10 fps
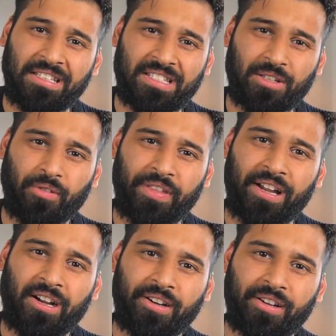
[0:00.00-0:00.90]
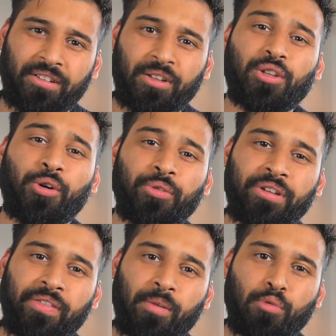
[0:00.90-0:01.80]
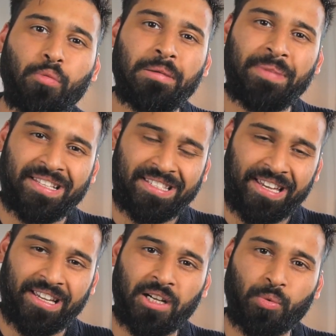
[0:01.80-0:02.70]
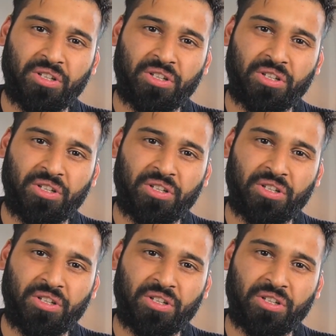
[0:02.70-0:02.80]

so there are not only the mobile-based A R,